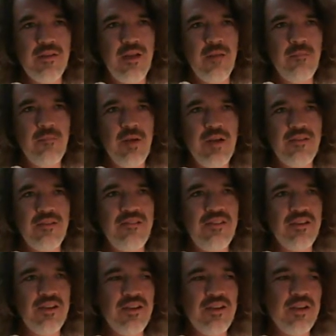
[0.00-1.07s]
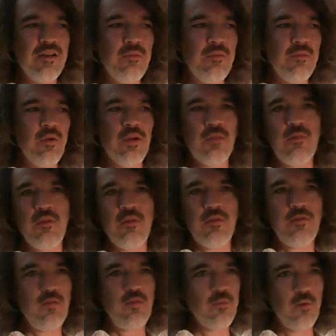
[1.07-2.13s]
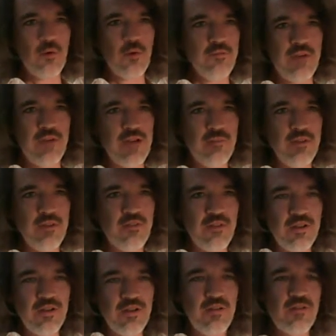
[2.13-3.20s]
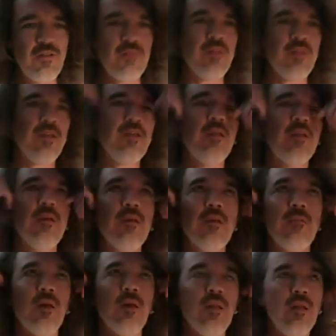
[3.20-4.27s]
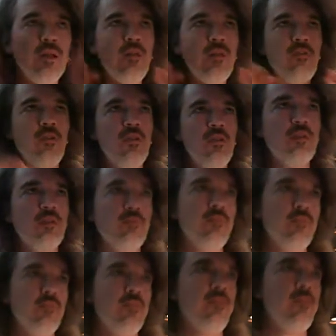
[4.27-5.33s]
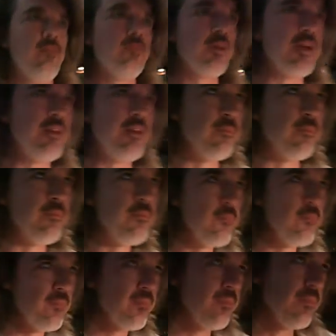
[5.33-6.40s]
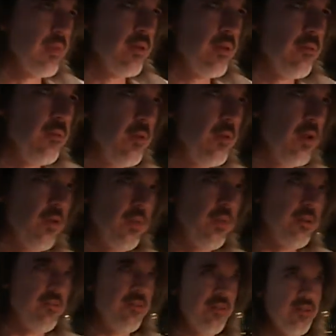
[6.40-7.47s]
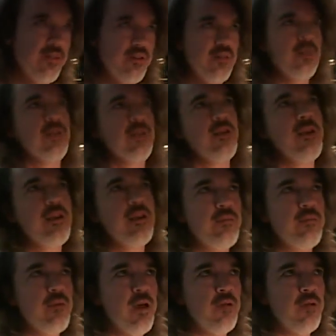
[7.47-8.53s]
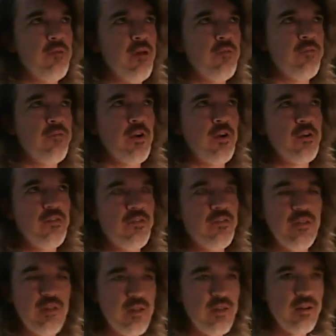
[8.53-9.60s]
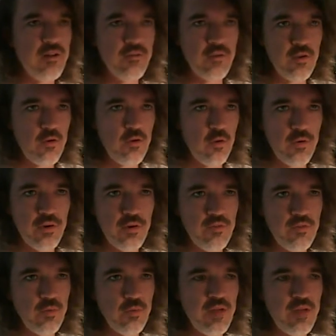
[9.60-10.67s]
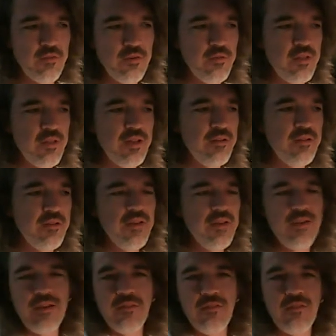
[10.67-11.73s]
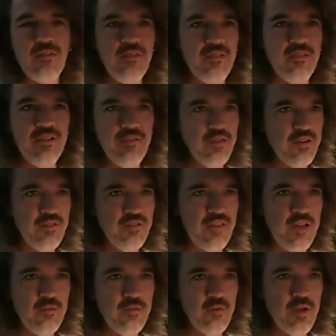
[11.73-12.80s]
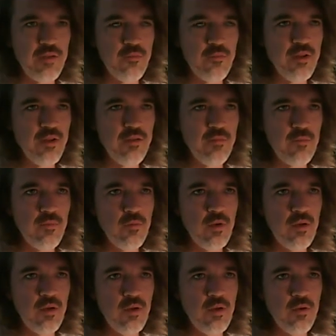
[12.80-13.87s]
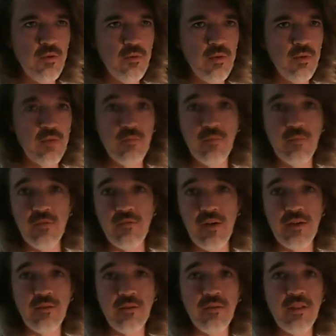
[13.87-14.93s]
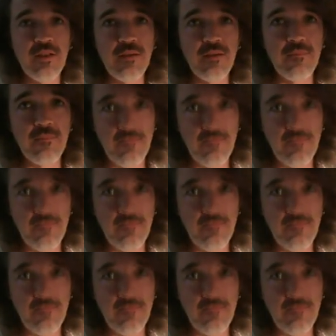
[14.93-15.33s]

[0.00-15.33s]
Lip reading: but you're going to put a few more refinements on it or something. But like if you played them, that a verse that had a different chorus or whatever, then it's never going to sound right when you give them the final thing.